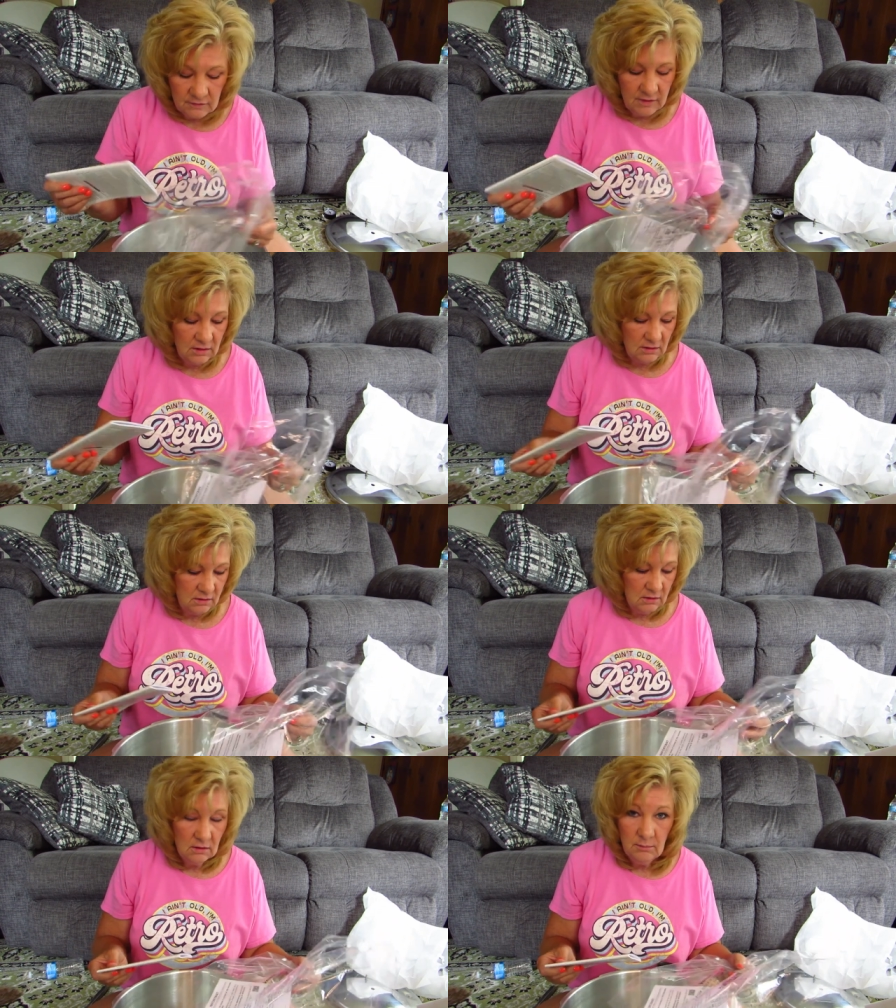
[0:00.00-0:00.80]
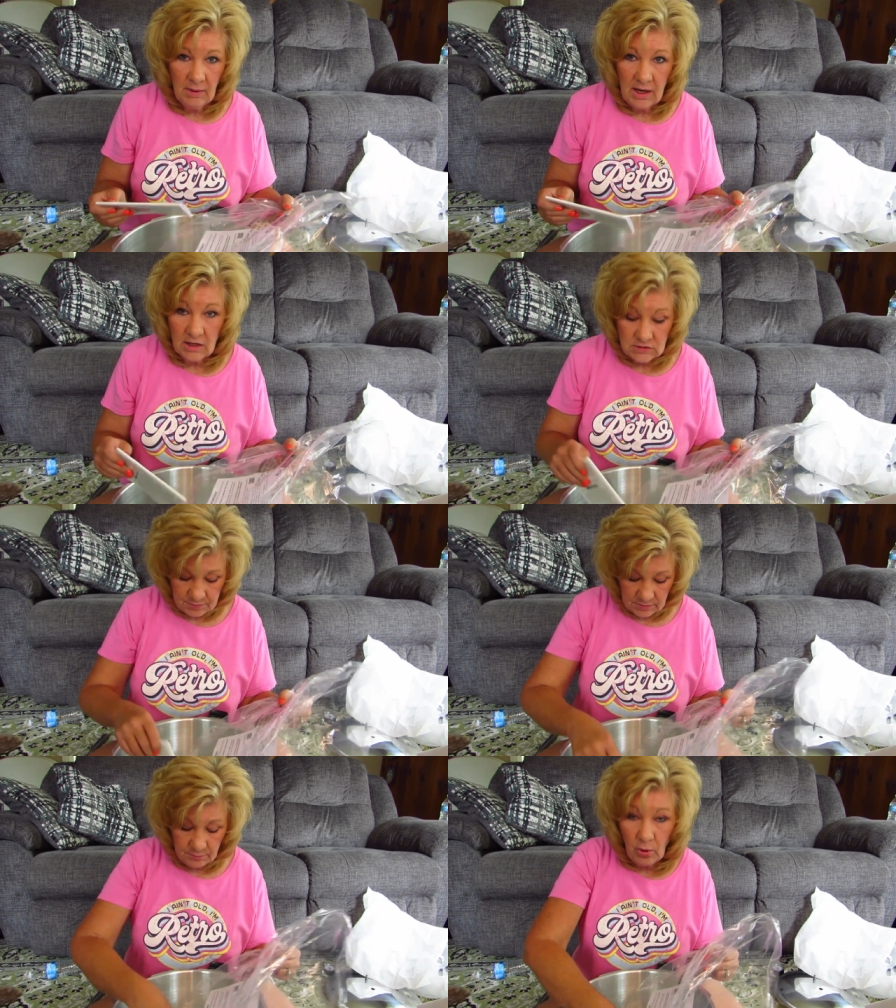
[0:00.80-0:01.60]
that my
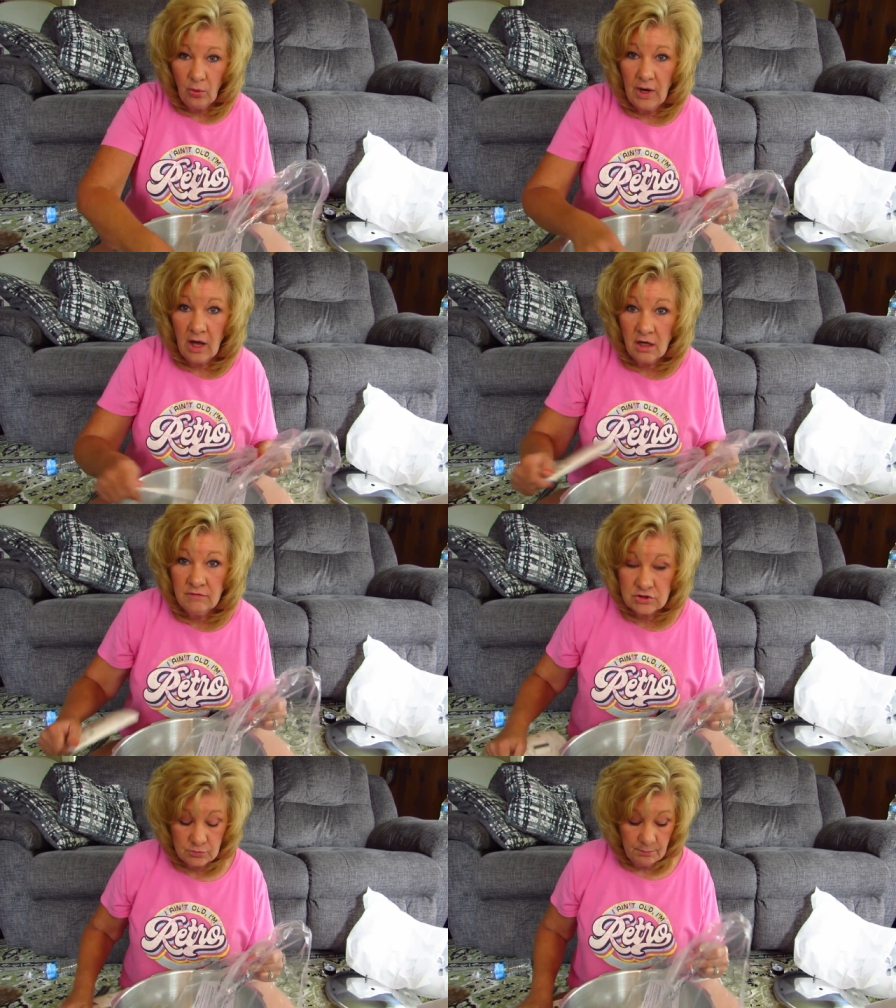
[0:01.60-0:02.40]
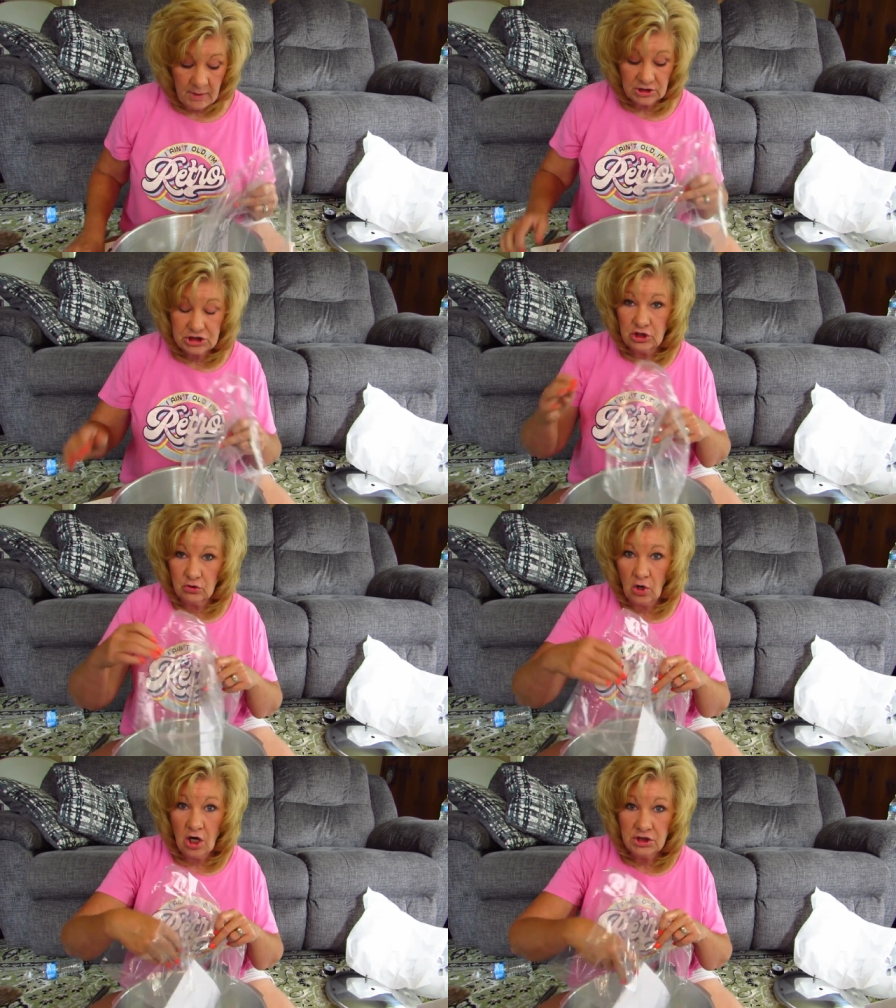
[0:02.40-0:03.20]
husband pulled out of his magic
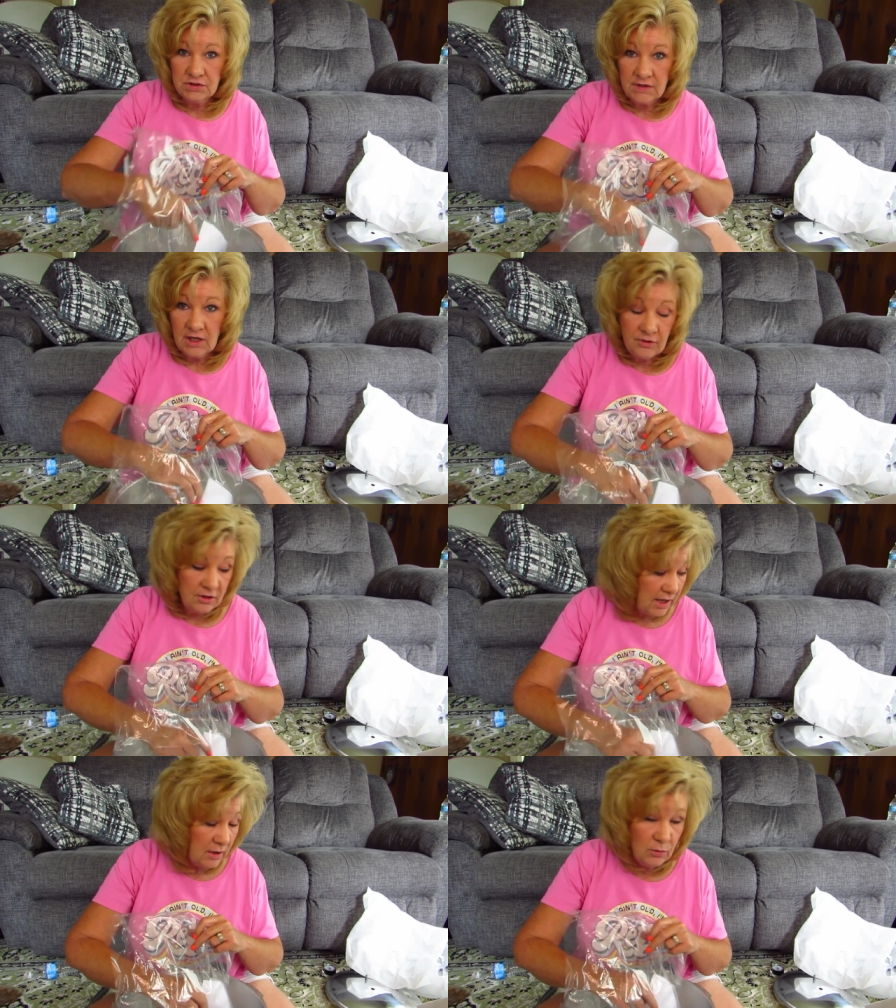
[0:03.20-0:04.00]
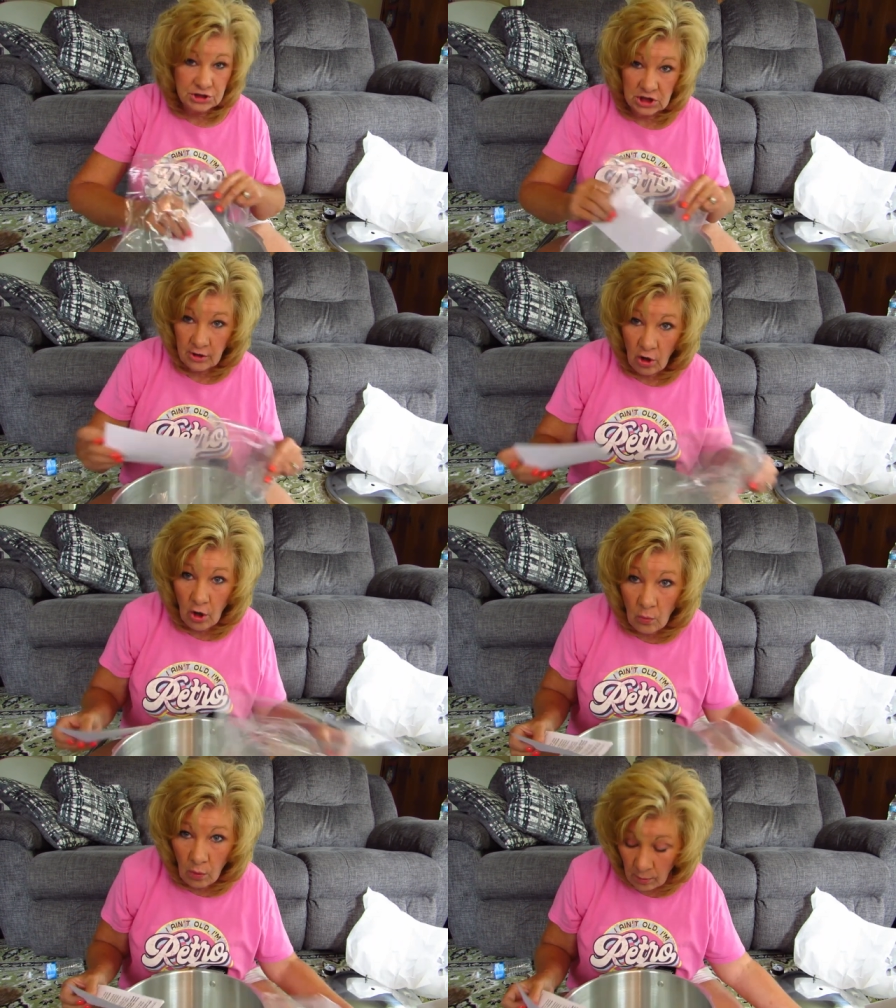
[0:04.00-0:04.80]
garage the other day, which I
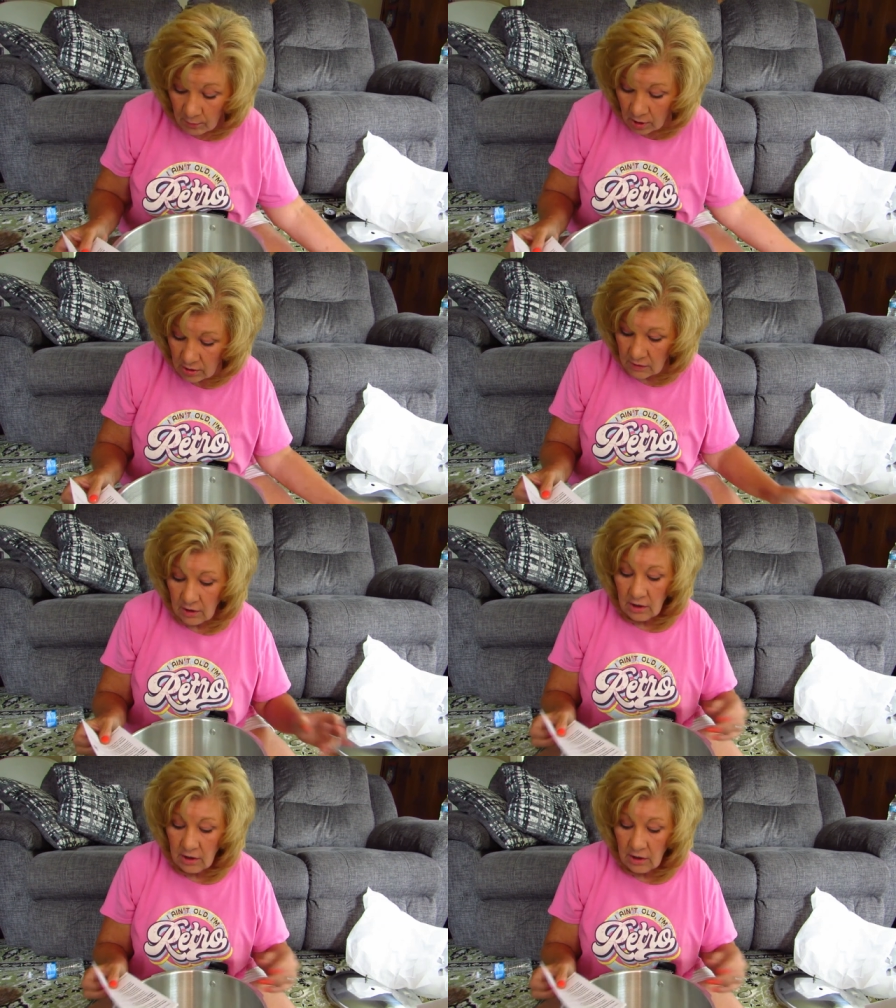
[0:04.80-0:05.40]
call Walmart.